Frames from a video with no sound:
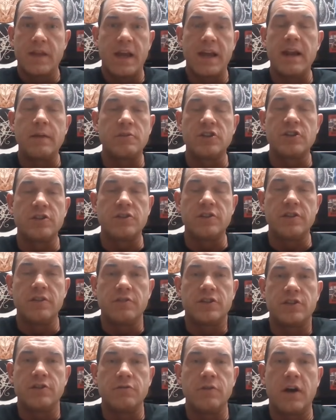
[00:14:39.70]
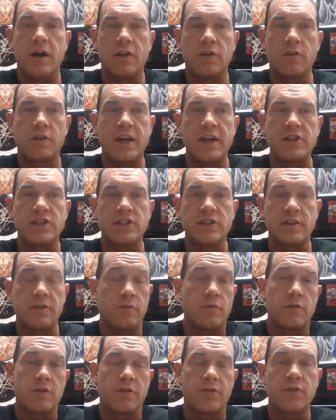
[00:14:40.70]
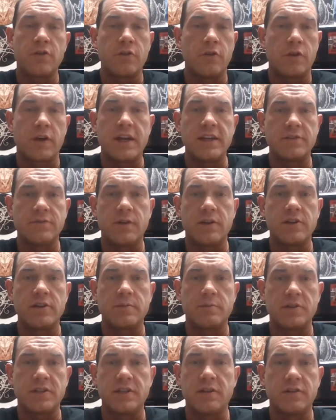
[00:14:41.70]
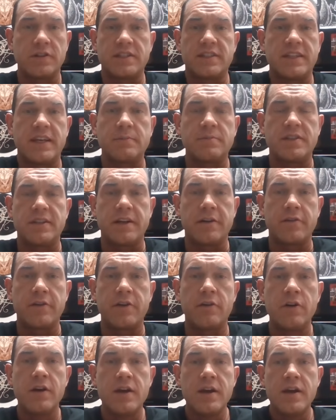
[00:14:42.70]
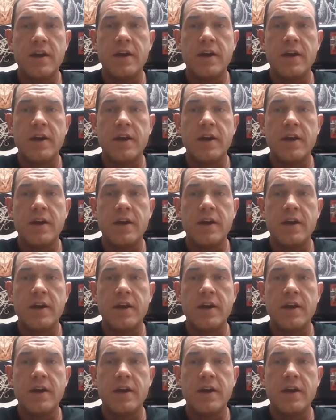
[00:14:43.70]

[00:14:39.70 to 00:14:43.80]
And I'm just using those two uh, locations, or the third location, one use Brazil, same scenario.